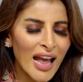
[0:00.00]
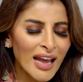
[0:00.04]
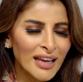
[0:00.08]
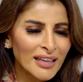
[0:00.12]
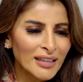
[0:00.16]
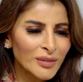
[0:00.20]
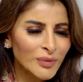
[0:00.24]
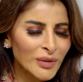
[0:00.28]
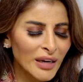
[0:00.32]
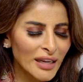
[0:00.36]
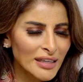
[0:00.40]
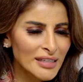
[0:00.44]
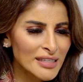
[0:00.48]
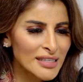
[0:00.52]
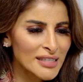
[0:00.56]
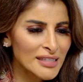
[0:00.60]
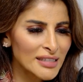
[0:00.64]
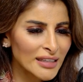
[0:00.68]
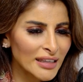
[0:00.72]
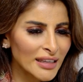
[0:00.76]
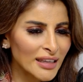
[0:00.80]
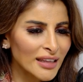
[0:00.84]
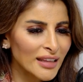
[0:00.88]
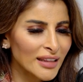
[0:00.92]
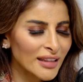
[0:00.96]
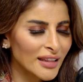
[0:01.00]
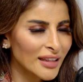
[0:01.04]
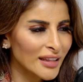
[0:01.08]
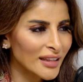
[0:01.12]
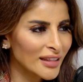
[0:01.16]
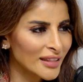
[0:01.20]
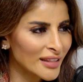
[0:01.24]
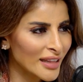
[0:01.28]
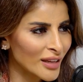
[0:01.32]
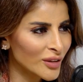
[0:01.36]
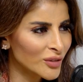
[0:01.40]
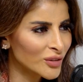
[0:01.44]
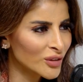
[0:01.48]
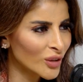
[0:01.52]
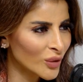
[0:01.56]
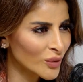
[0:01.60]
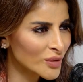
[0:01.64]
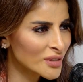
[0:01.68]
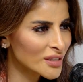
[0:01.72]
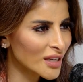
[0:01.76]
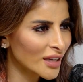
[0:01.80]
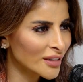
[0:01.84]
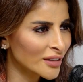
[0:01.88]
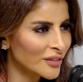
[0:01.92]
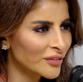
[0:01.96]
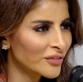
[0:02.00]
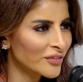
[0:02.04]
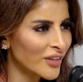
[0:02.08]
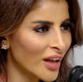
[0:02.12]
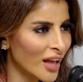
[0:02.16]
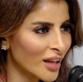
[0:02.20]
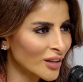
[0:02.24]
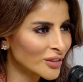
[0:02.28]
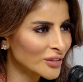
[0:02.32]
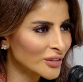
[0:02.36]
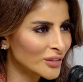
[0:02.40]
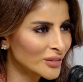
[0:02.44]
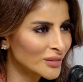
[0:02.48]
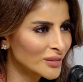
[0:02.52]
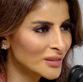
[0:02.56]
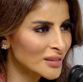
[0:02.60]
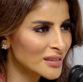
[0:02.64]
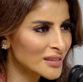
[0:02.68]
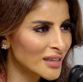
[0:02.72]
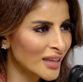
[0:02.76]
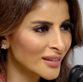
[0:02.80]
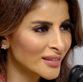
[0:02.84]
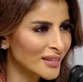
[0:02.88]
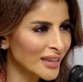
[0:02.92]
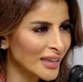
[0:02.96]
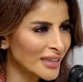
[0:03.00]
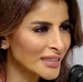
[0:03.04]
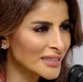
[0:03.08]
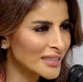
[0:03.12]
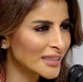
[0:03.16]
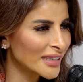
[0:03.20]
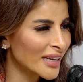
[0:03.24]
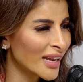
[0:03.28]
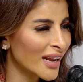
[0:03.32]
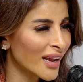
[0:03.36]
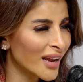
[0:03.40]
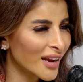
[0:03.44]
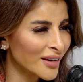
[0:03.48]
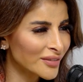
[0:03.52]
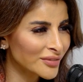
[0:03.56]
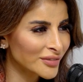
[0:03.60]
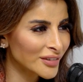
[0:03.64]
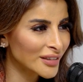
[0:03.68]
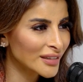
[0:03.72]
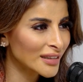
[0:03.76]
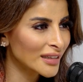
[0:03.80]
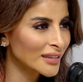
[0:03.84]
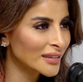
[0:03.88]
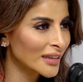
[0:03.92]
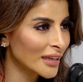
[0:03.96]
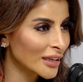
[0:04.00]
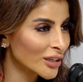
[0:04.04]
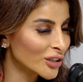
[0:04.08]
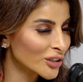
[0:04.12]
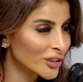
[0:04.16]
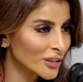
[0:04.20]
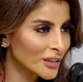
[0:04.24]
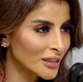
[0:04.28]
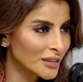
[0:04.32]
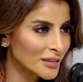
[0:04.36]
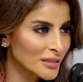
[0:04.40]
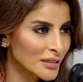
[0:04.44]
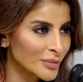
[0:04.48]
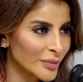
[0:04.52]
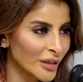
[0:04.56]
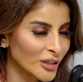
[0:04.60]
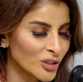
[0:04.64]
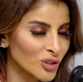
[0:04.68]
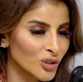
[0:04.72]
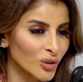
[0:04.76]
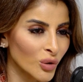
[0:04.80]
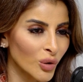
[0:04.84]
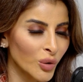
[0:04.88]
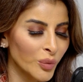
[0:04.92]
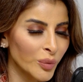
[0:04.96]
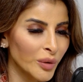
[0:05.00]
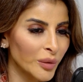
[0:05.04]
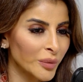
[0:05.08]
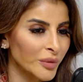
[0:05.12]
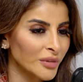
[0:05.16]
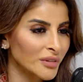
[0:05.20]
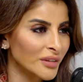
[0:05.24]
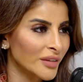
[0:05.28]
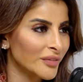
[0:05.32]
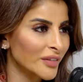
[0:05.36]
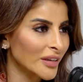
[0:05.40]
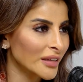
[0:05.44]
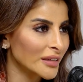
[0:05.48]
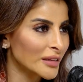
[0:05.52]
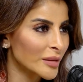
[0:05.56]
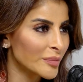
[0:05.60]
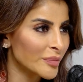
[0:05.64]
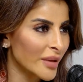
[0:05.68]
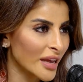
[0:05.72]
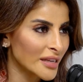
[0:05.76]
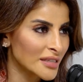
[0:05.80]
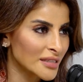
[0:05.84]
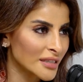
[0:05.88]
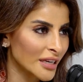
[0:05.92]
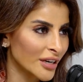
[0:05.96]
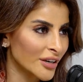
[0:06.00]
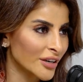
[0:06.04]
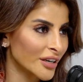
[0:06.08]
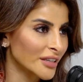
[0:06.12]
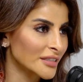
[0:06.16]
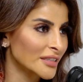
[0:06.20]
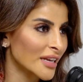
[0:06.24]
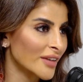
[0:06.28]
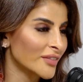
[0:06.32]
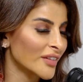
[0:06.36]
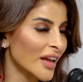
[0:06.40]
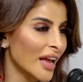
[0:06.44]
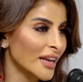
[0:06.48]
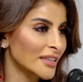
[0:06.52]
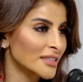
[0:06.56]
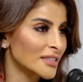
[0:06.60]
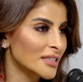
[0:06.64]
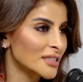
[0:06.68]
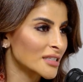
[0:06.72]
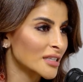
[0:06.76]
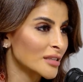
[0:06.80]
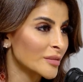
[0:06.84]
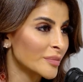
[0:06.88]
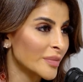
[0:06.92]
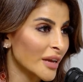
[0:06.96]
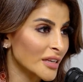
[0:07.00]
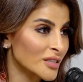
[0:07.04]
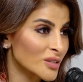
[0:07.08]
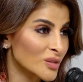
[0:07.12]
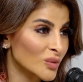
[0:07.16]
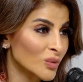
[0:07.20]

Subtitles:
And when I see those kind of values, that they did everything they could to make sure we were living in the best area, to have access to the best